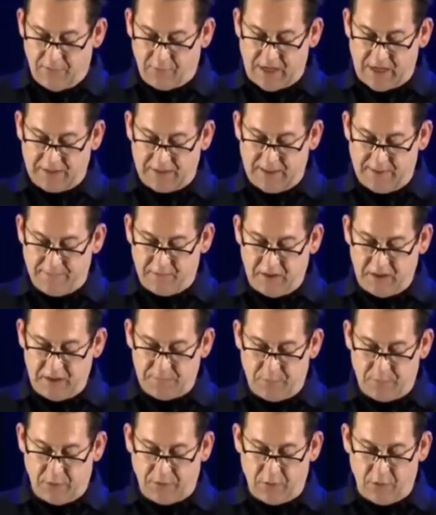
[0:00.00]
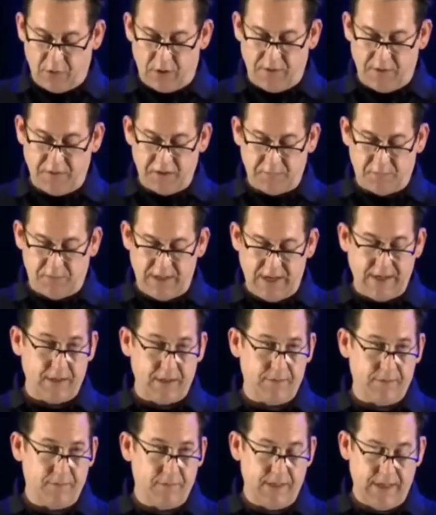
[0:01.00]
for activities both on this
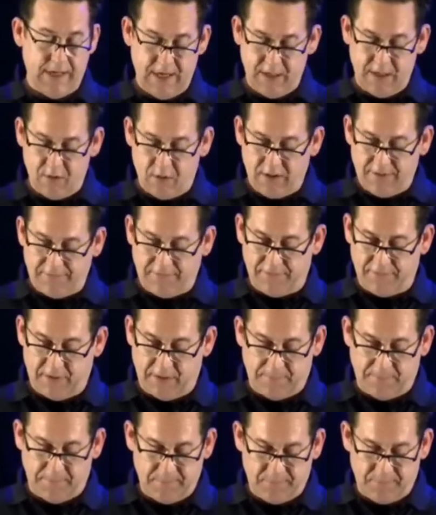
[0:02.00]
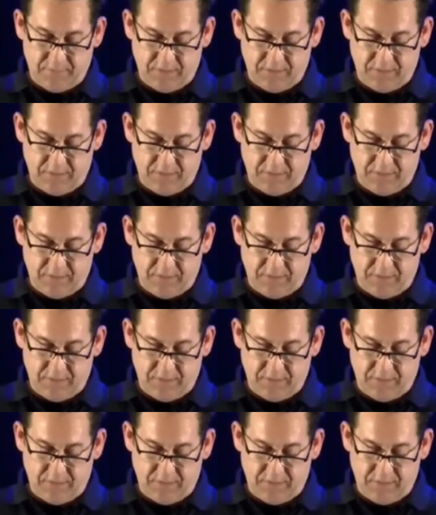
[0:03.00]
planet and off of it,